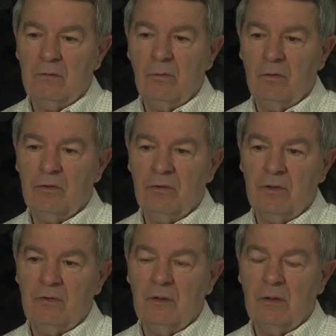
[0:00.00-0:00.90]
Most
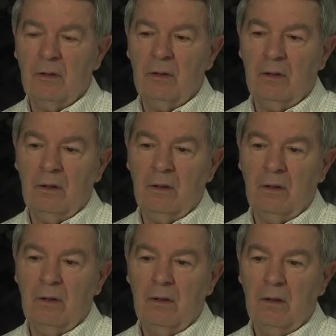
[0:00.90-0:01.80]
recently,
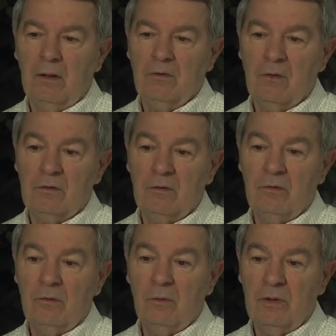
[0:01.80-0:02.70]
just a
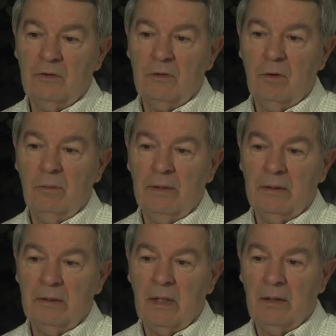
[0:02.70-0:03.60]
few weeks ago,
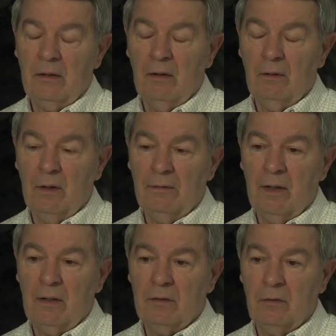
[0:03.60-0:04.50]
being
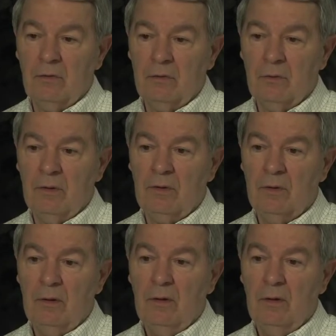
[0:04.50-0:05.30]
diagnosed with